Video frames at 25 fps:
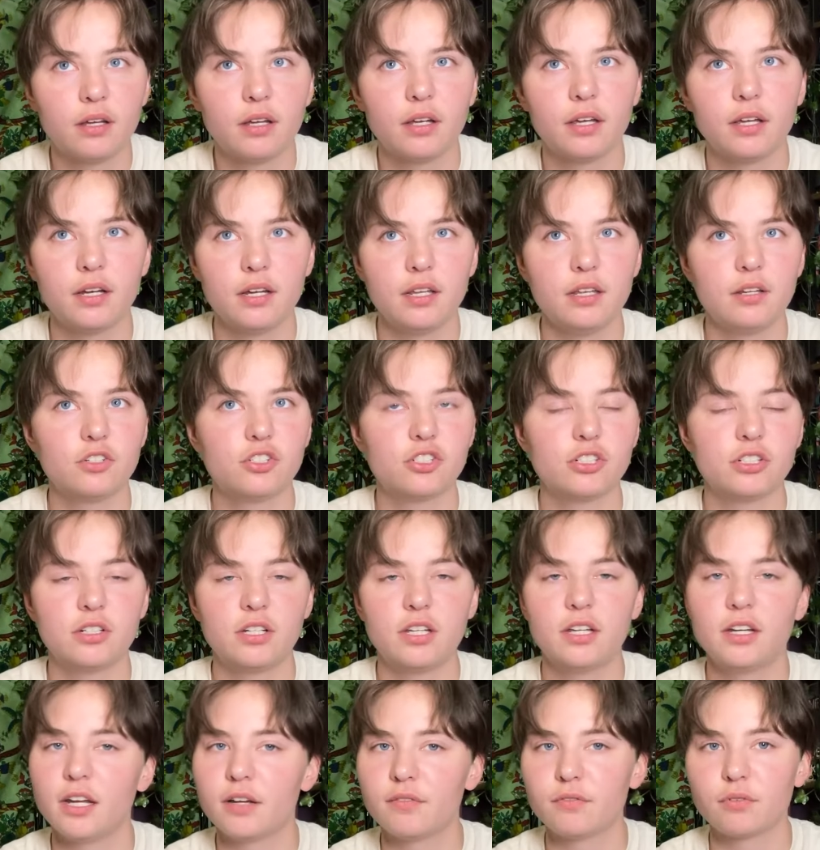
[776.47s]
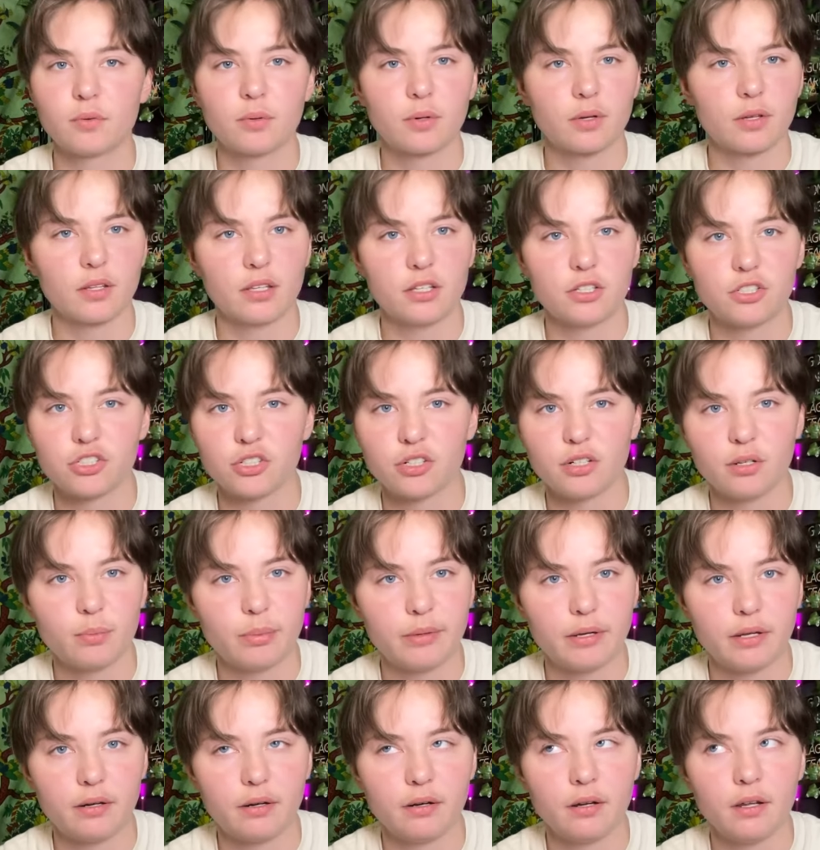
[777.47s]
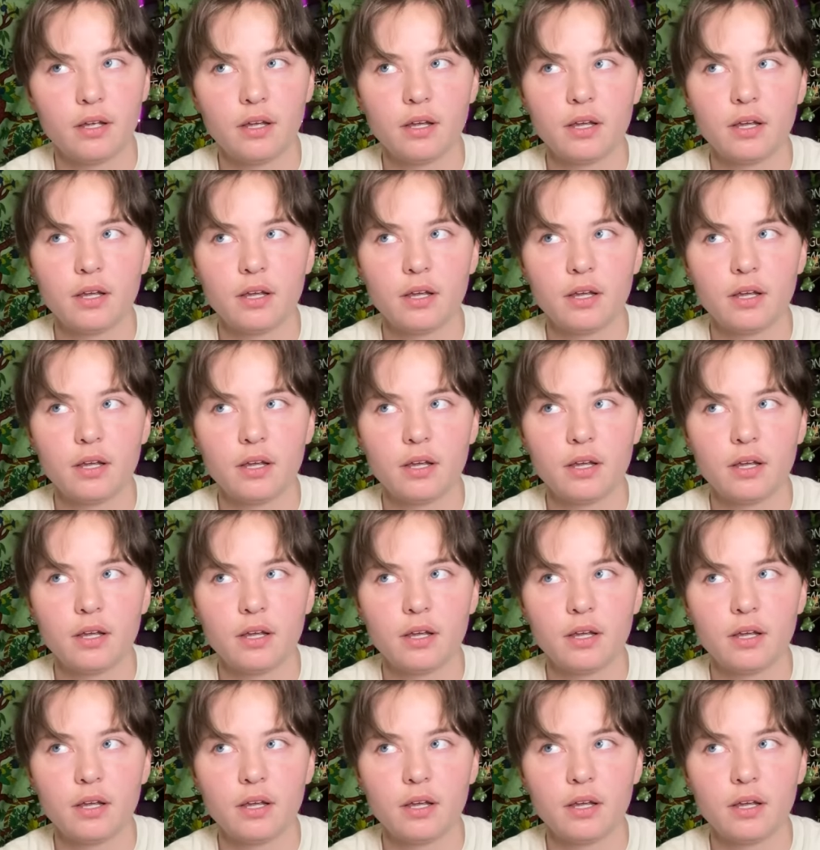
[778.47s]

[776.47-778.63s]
and he sh- he never really should have been.